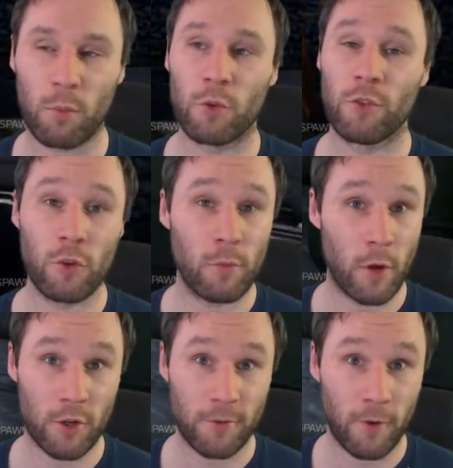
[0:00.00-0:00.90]
It was so
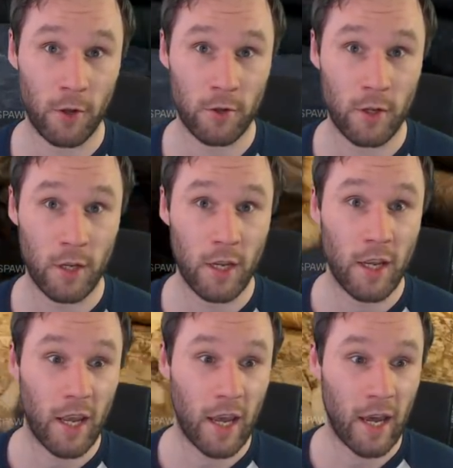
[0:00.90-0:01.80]
much fun.
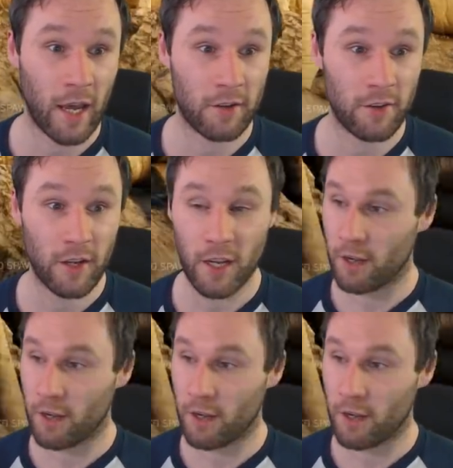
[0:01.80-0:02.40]
And